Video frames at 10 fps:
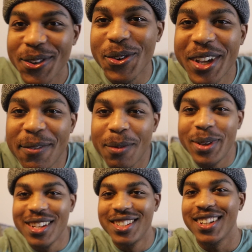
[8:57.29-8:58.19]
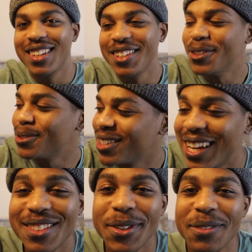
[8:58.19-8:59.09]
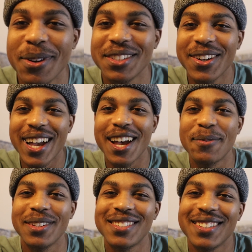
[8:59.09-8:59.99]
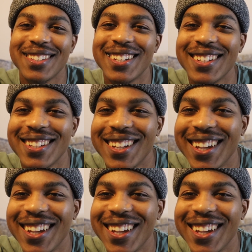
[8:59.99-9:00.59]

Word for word: We'll keep it PG and legal, so that's pretty much what happened, so, yeah.